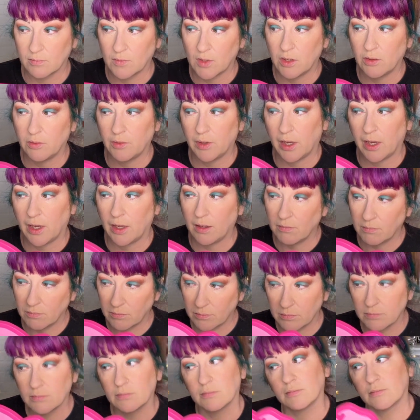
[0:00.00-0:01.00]
Okay.
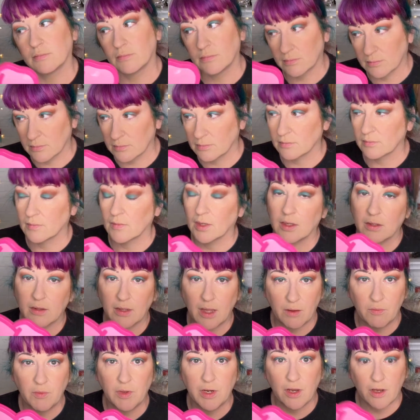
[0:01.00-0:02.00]

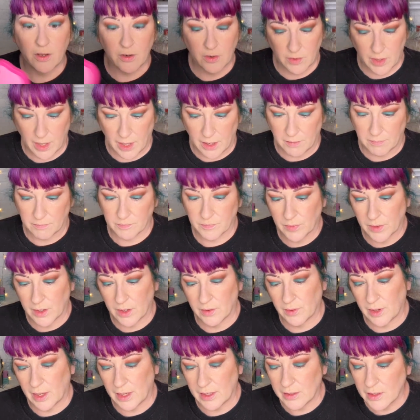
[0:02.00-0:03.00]
That went on okay.
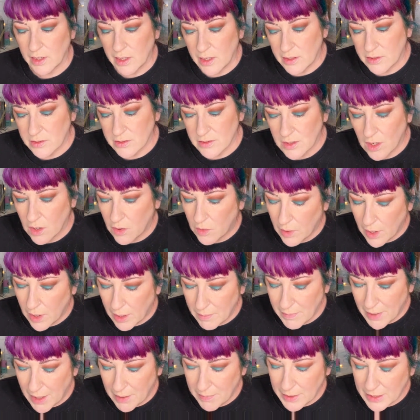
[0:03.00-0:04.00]
Okay. So
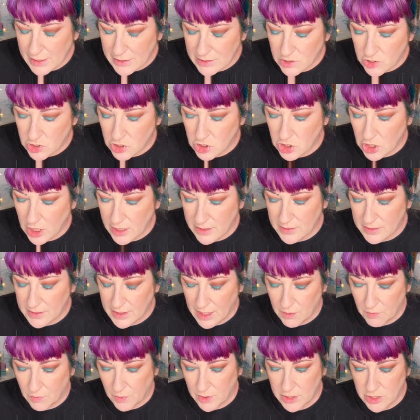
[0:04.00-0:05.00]
maybe it's just
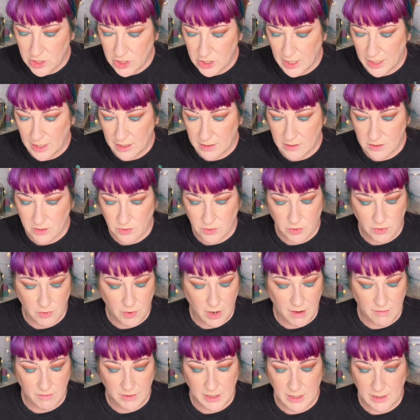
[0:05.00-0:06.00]
that one shade, Zero
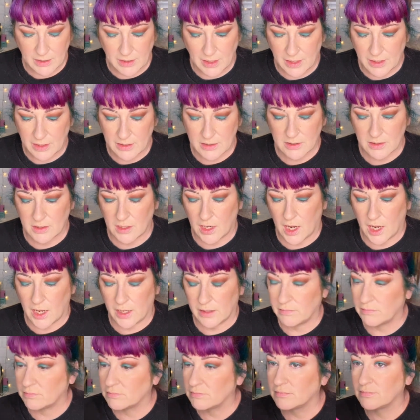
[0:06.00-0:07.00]
Gravity, that's not
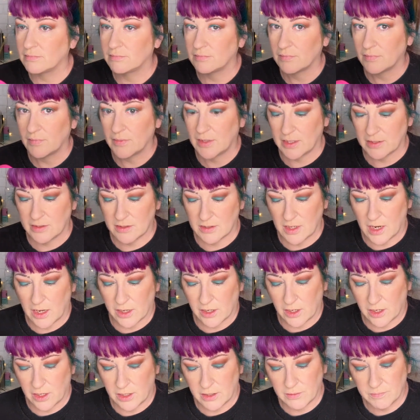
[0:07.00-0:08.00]

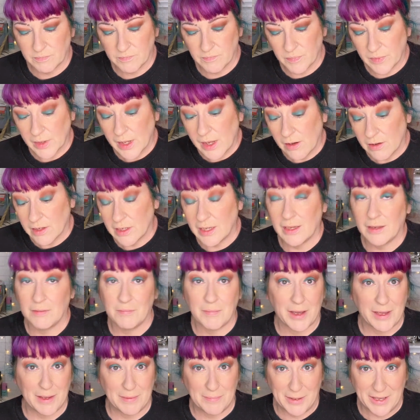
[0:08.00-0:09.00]
good, in
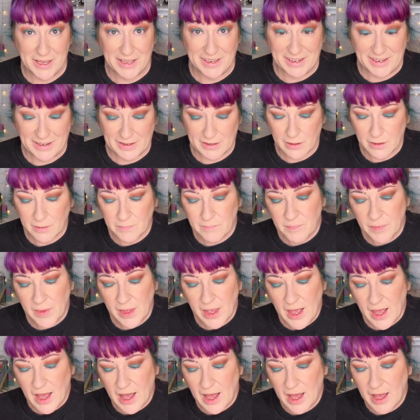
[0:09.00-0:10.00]
my opinion.
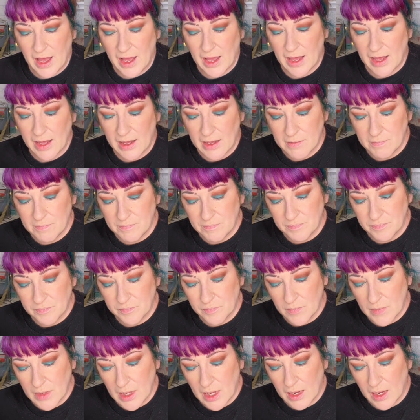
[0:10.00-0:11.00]

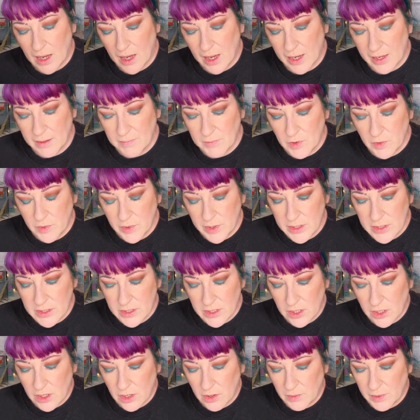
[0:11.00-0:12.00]
I'm going to
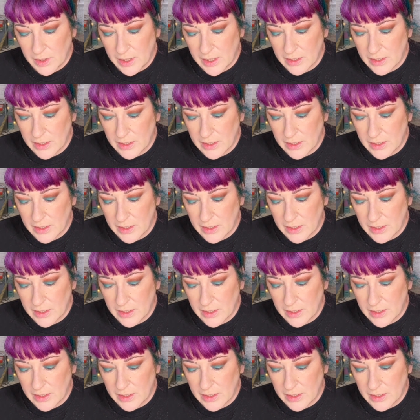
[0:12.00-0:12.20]
go